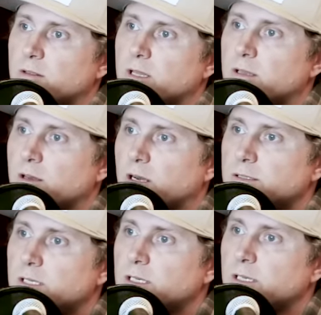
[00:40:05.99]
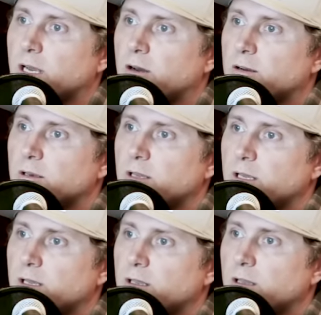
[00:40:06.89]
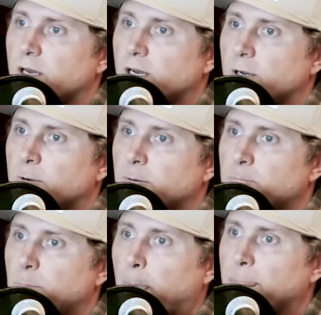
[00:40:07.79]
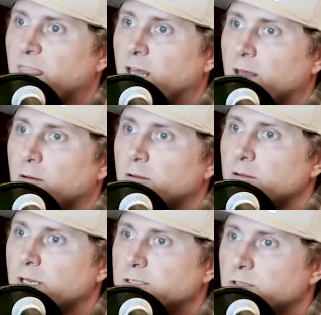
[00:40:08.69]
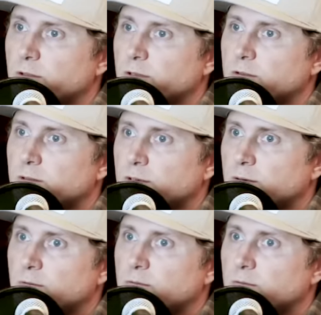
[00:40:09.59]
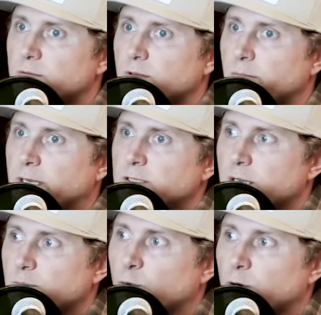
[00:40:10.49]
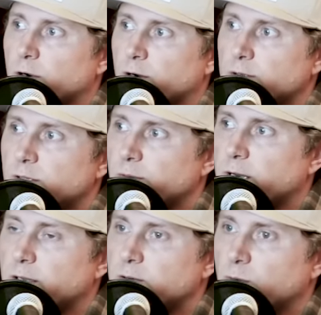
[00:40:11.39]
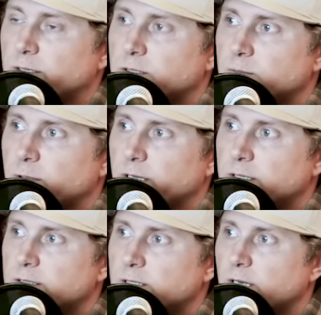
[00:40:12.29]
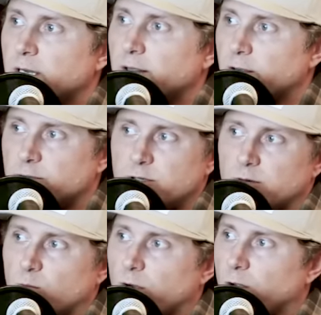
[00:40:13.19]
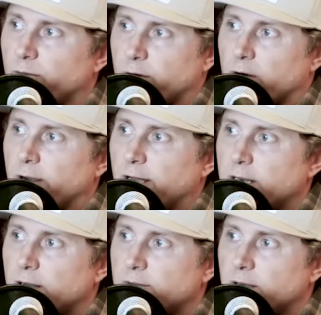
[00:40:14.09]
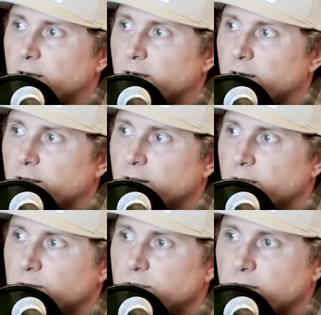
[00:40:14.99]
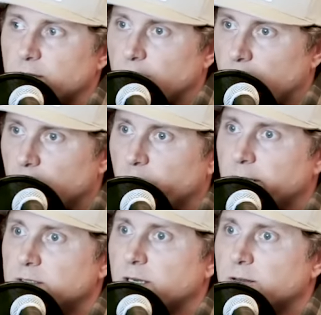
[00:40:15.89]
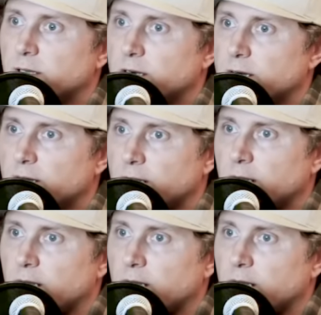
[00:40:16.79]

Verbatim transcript: They did the hunting down in uh, next to the, the the Mexican border. Mm-hmm. So they went out to Wes's place. Yeah. They were shooting well over a grand out a there. They were shooting a long ways out there.